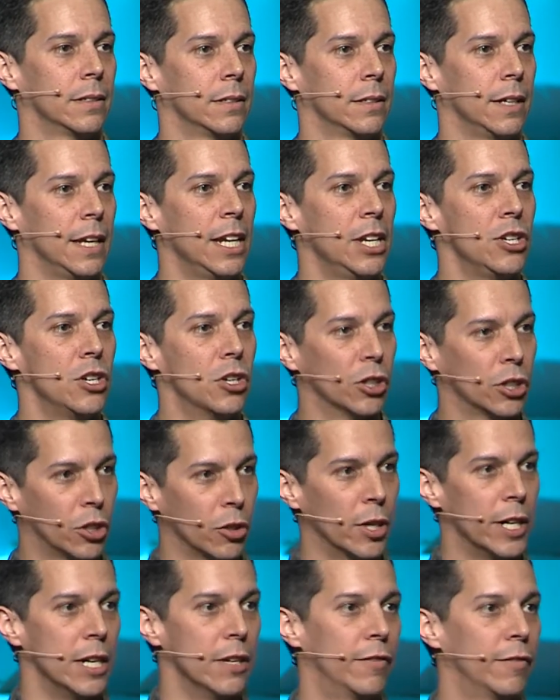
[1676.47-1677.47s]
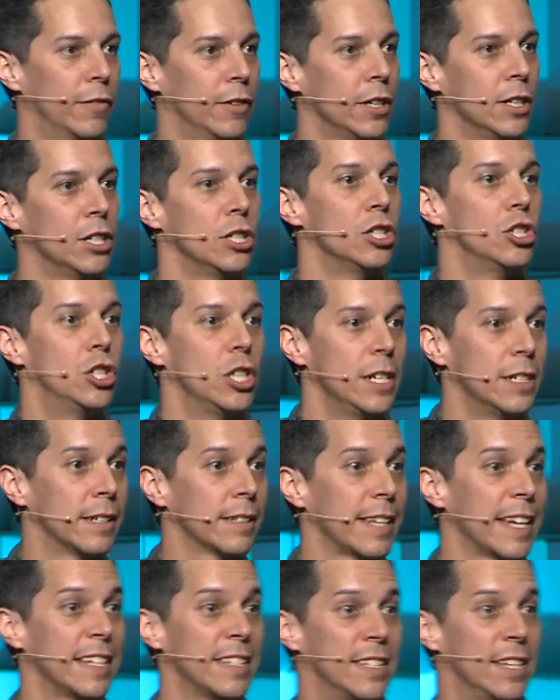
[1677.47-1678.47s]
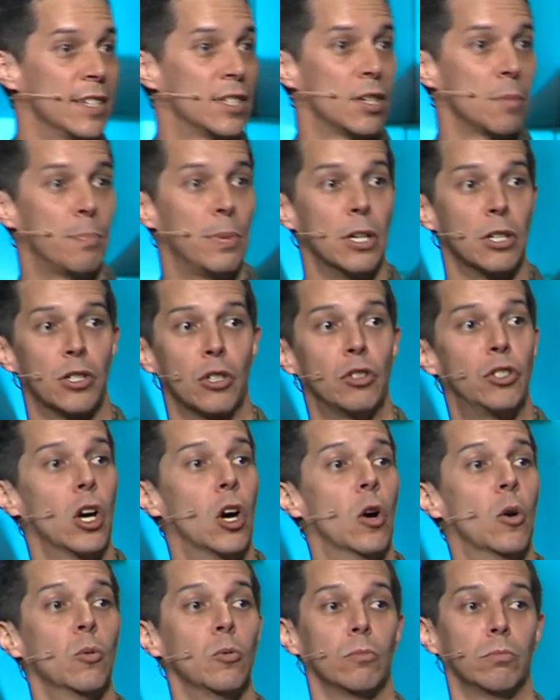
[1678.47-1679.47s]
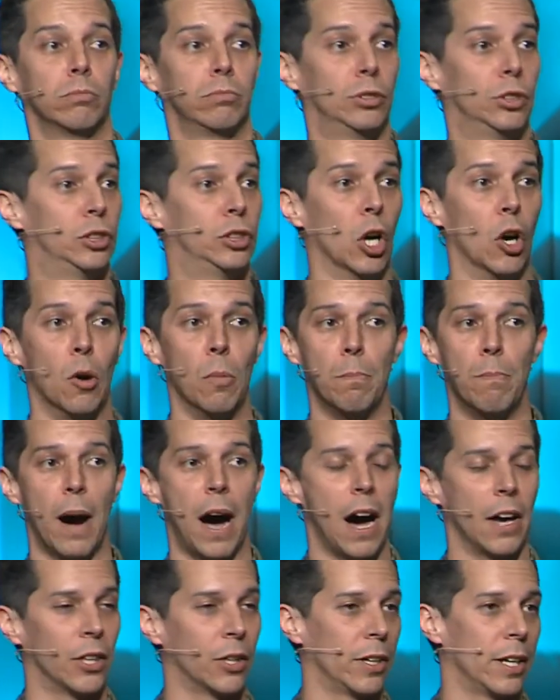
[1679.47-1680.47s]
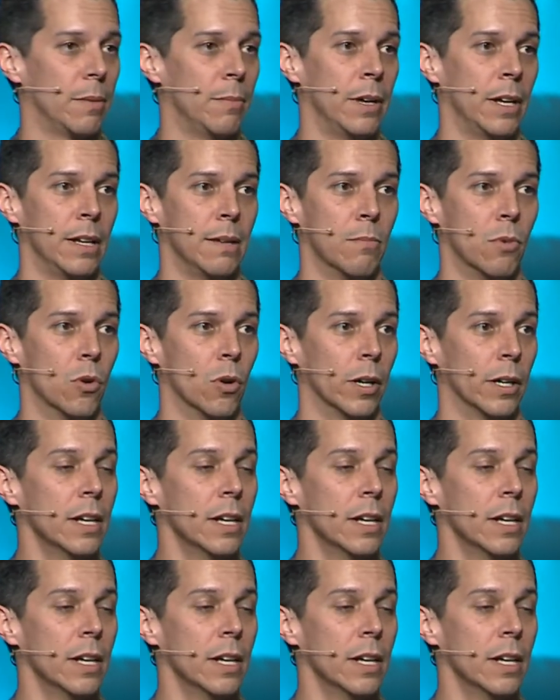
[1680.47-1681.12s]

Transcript: In your grief, Jesus has disappeared. So don't bother him anymore.